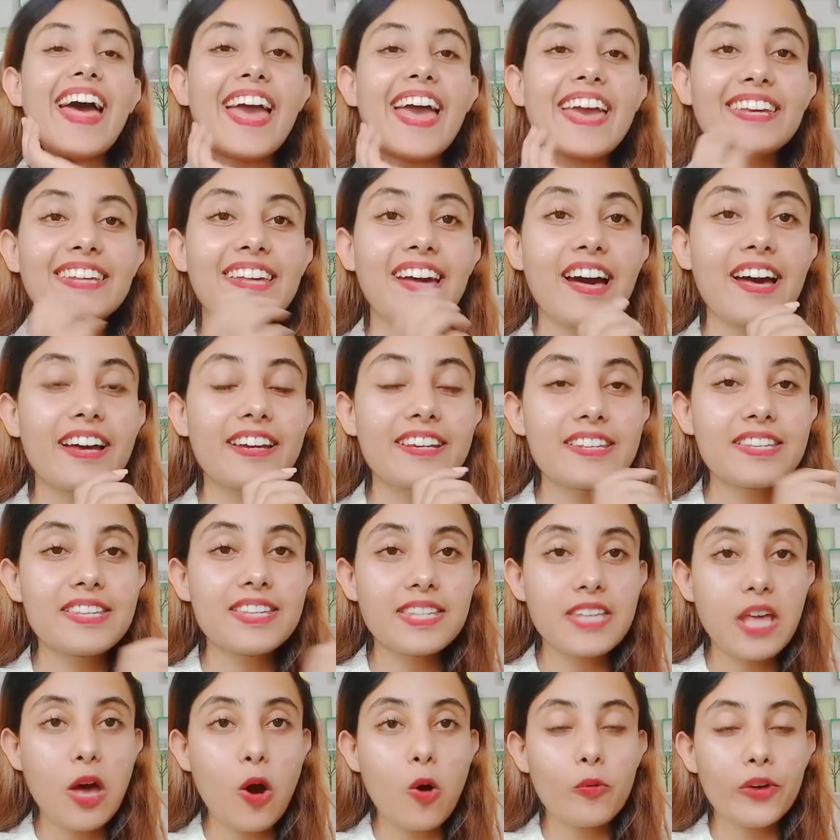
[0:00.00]
guys,
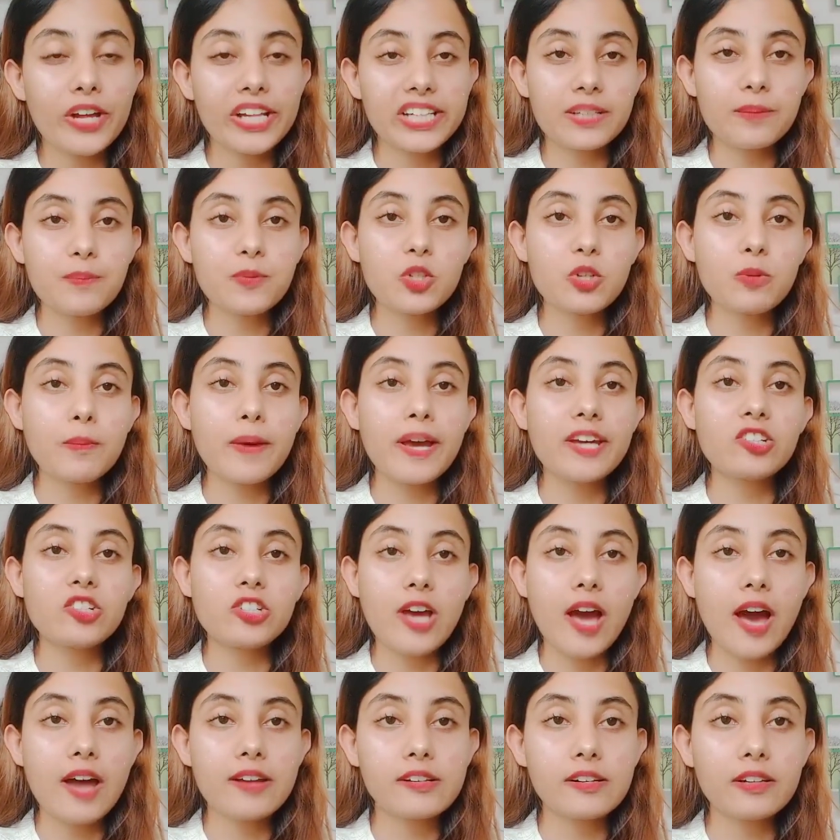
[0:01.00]
so welcome to my
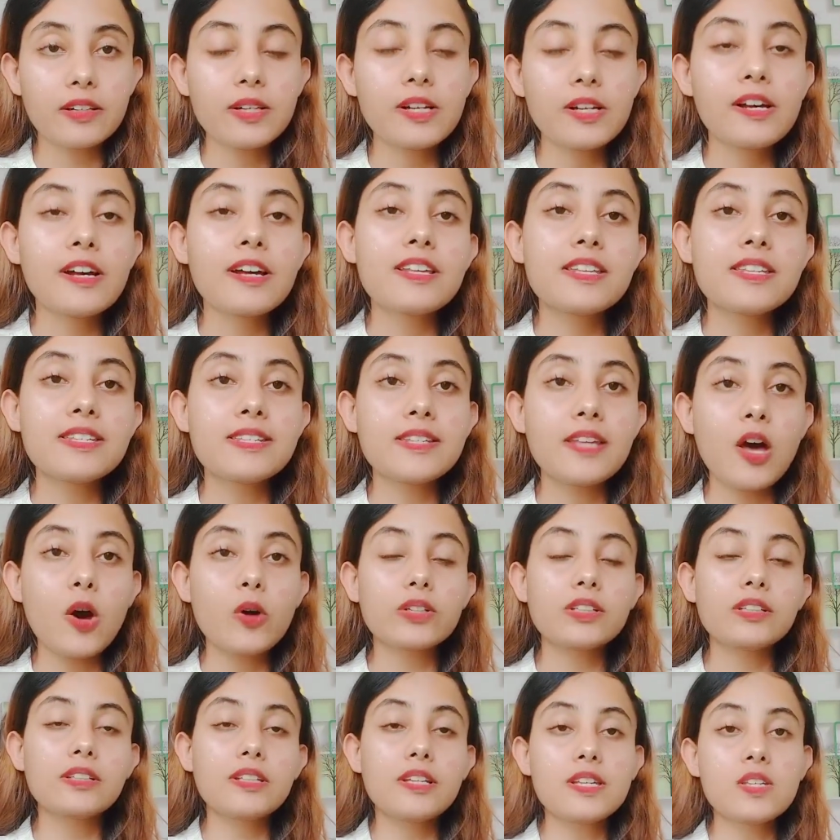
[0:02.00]
channel. So in
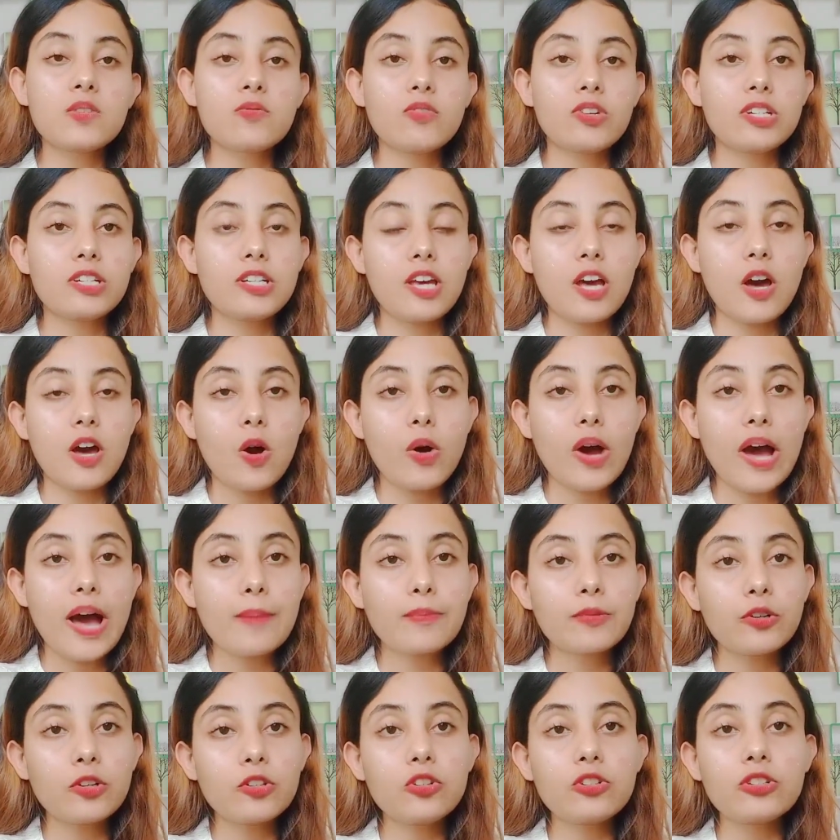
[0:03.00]
this video I'm
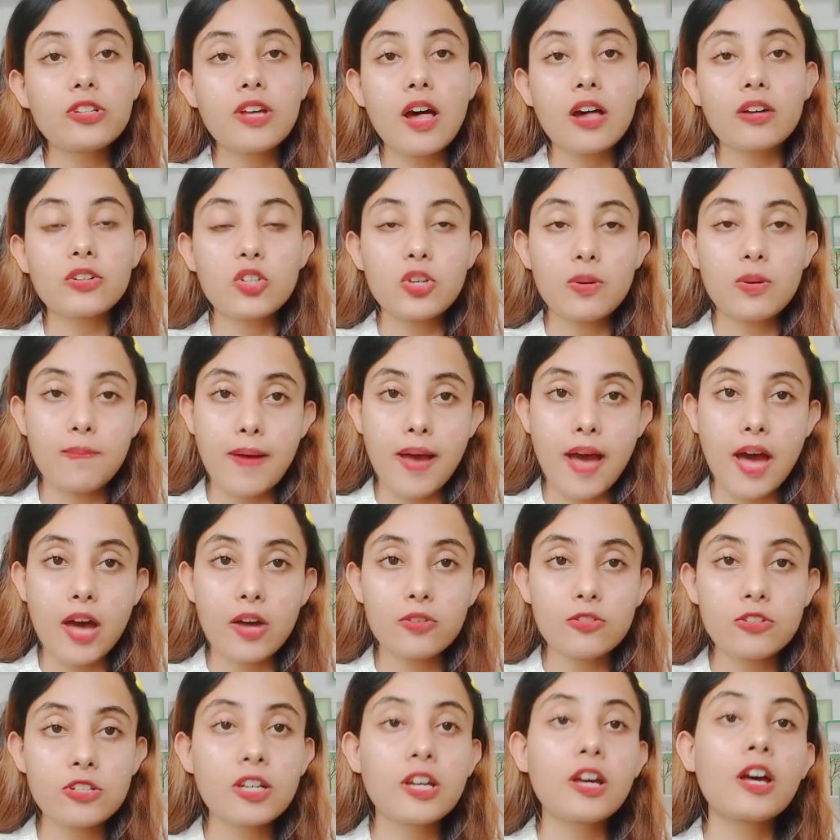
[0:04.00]
going to tell you about
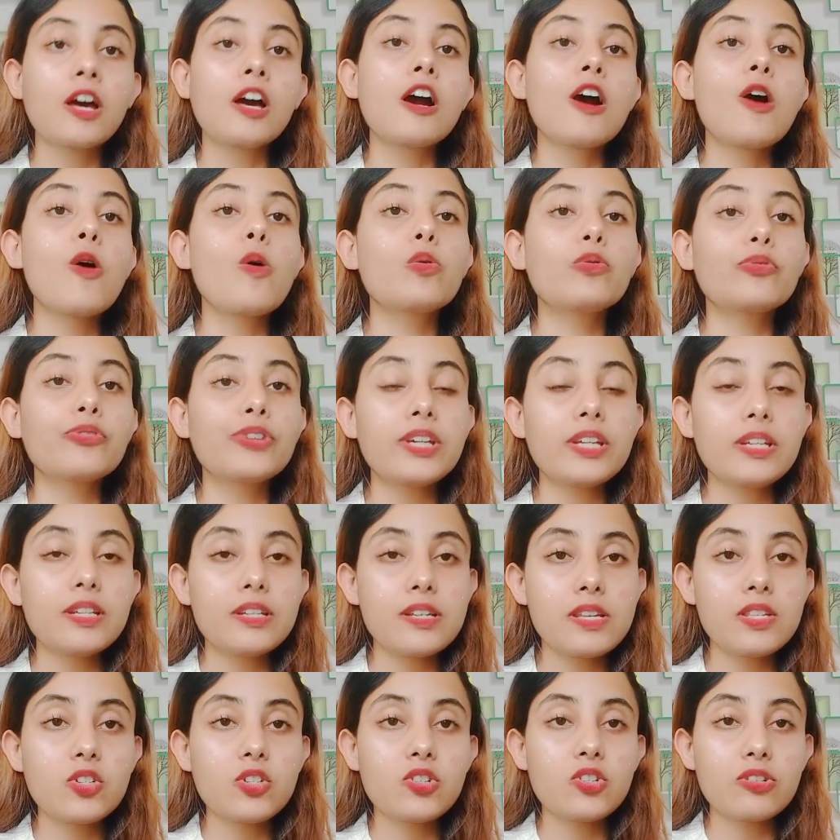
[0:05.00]

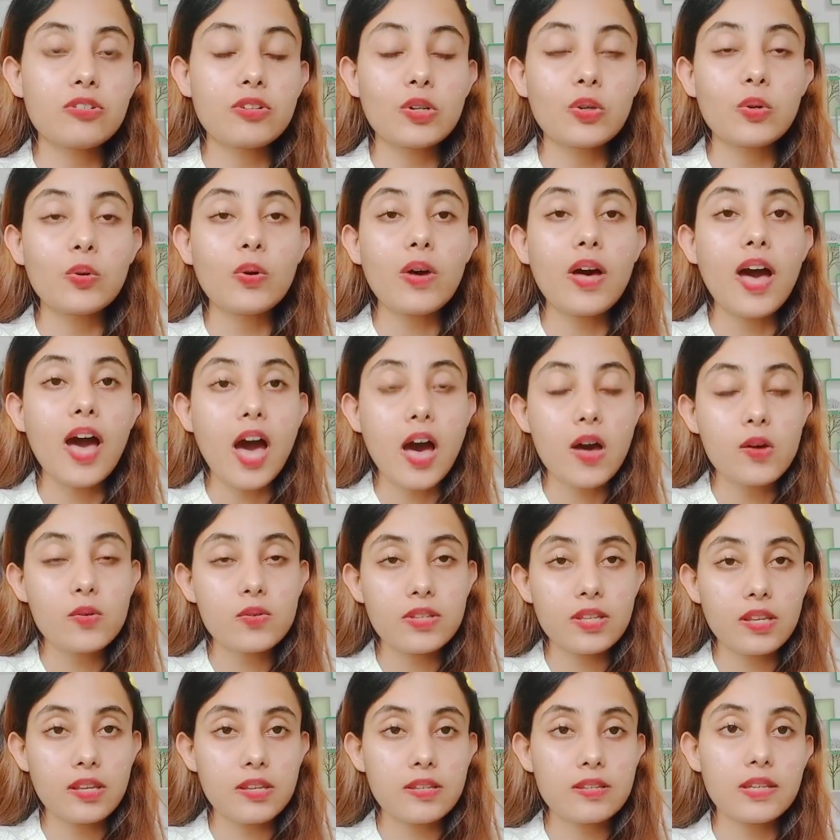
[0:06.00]
Venus through
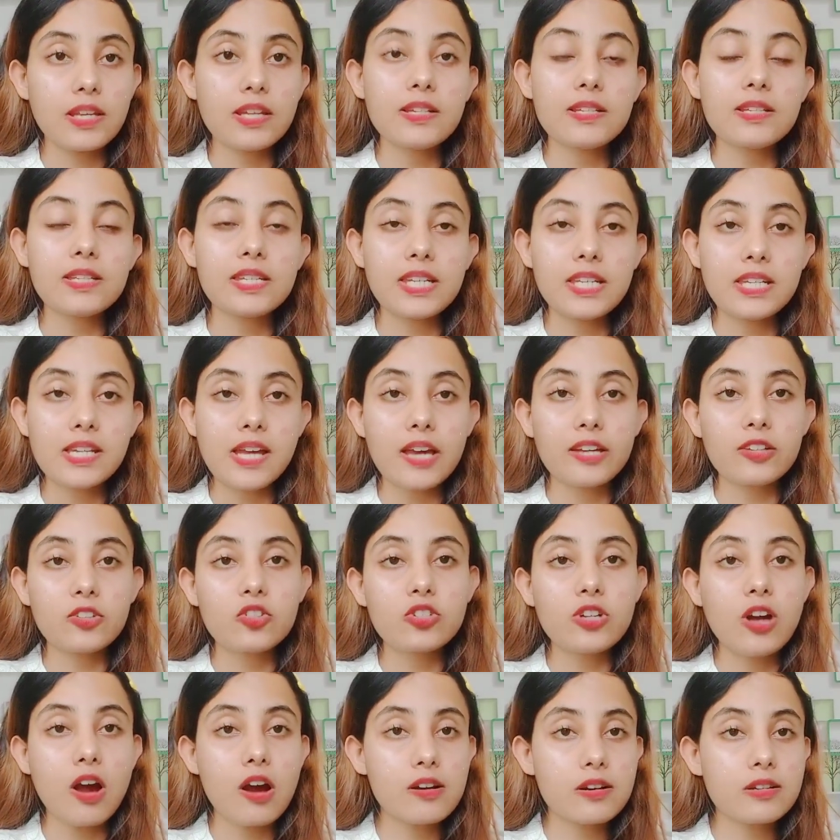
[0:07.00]
houses in D9
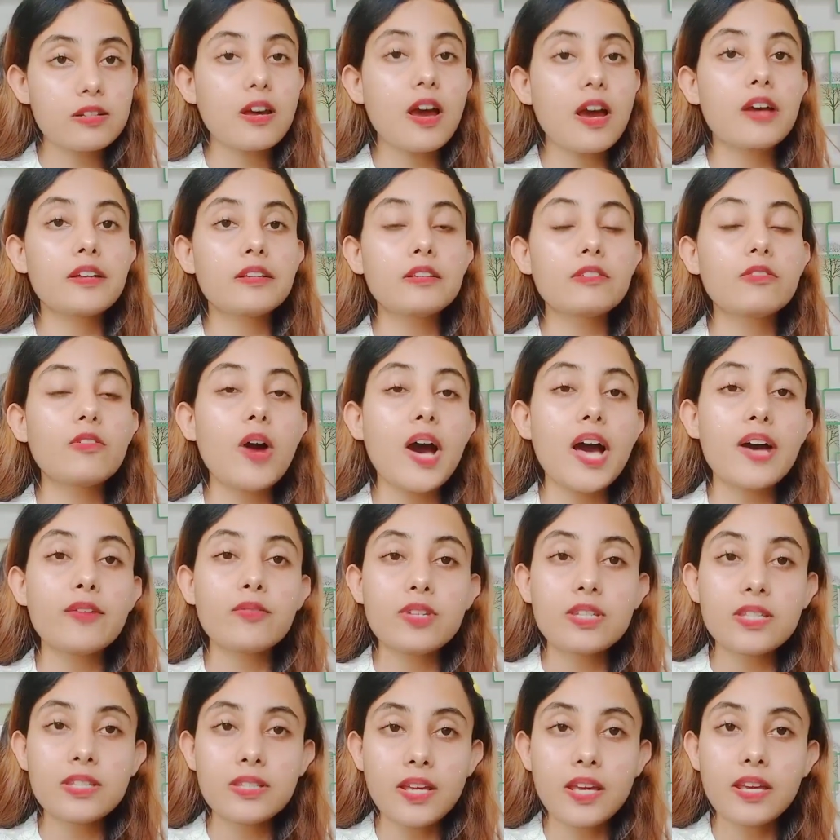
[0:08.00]
chart. I was
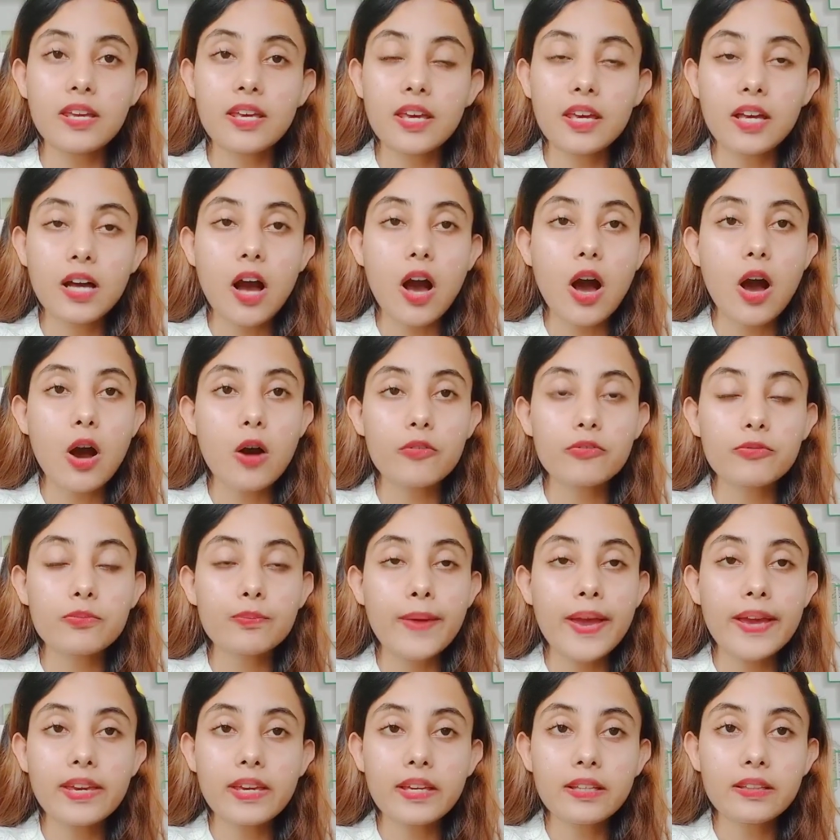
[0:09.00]
thinking of
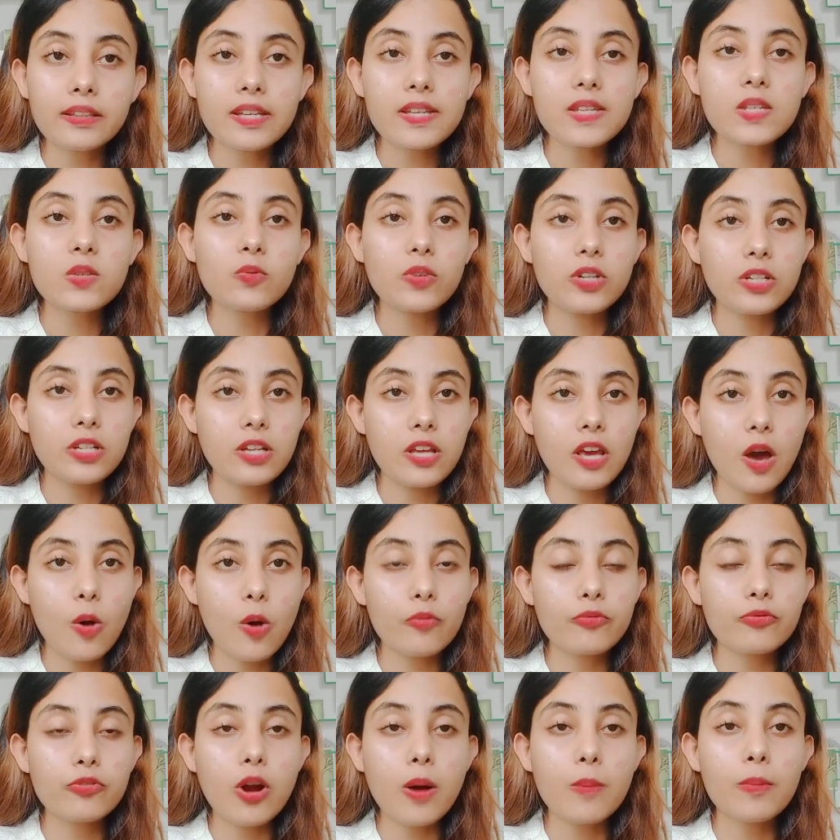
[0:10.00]
making this video
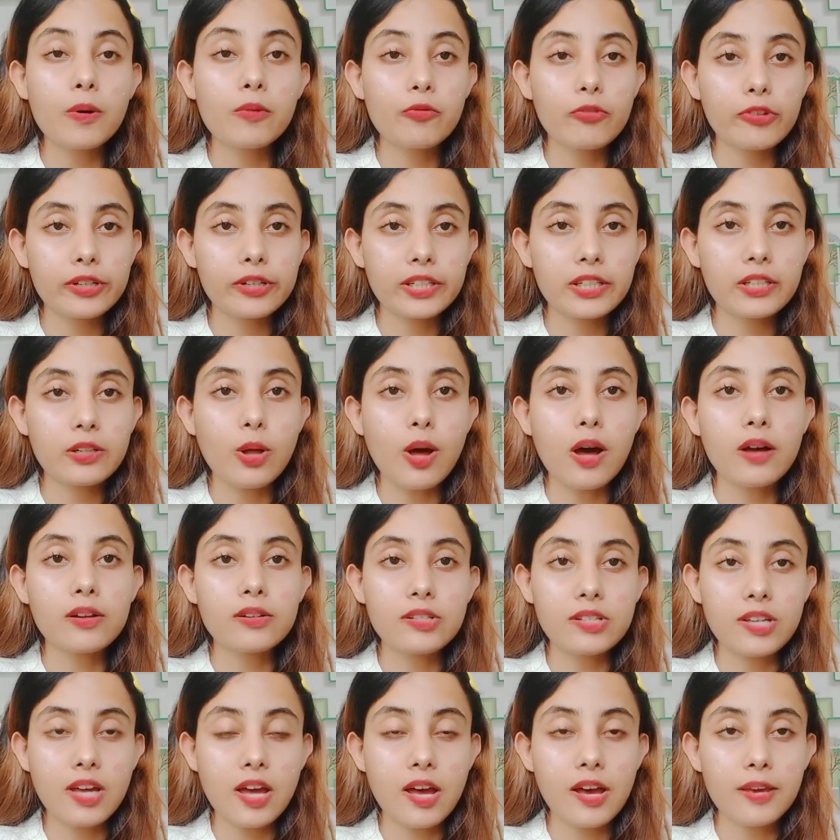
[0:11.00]
from a very long
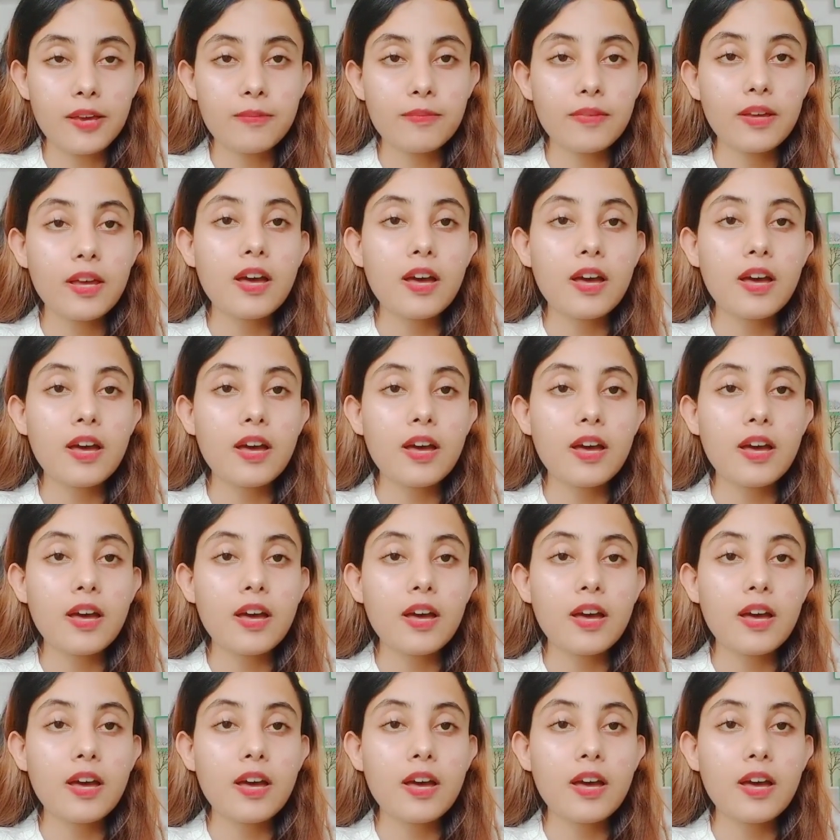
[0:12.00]
time,